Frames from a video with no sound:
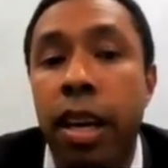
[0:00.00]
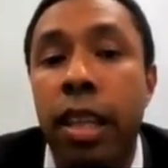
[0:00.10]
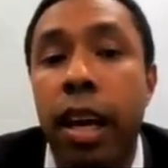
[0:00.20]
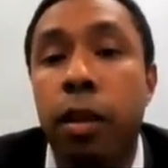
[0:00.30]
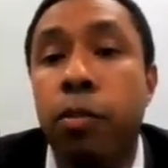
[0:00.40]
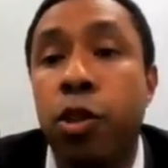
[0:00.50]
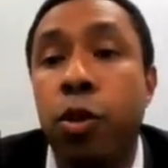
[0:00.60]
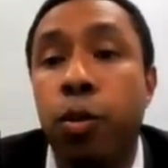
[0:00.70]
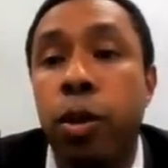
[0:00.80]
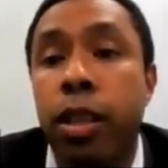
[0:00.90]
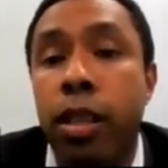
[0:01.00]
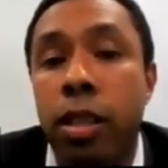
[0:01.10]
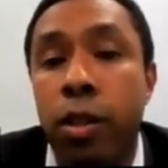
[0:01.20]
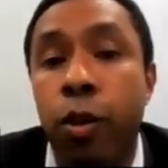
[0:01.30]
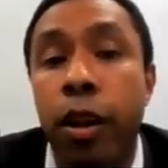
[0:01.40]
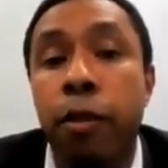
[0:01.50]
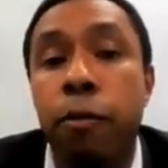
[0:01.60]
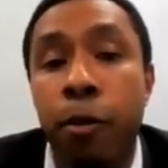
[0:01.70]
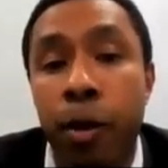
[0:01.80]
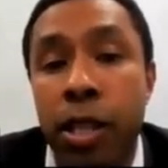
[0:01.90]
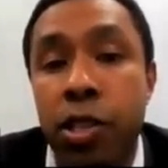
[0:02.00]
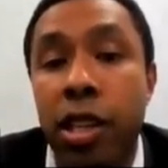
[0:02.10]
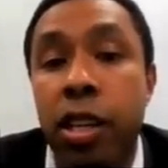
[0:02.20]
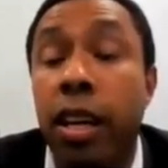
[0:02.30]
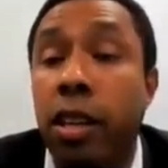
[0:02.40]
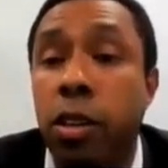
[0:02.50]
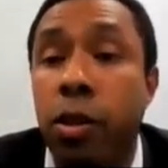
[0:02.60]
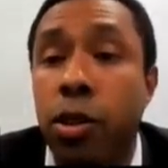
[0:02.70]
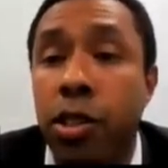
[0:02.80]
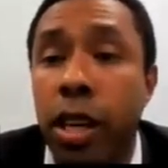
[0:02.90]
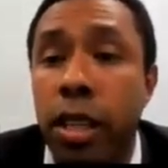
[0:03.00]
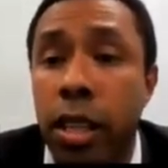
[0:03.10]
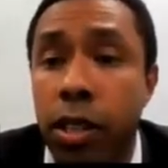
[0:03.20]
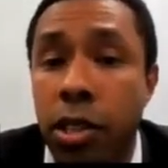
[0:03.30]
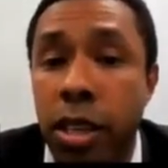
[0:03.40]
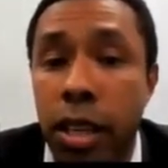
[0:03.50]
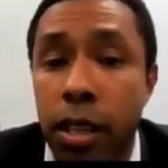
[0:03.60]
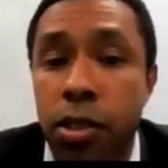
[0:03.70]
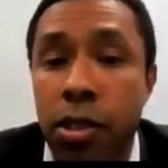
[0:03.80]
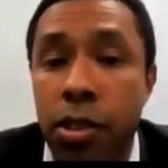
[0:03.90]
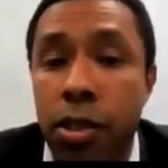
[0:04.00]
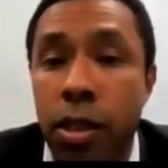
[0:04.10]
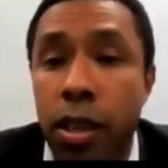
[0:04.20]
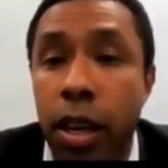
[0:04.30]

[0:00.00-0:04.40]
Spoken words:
It helps you with your influencing and negotiating skills.